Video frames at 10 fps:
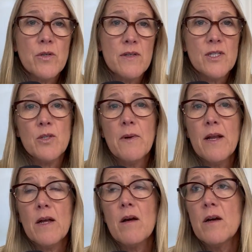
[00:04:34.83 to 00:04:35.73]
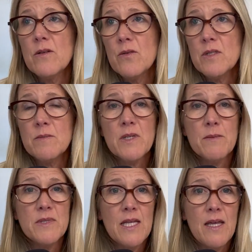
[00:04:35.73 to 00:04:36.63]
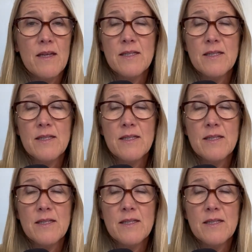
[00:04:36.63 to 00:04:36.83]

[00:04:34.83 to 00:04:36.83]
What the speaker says: Unless you're buying a condo, sometimes they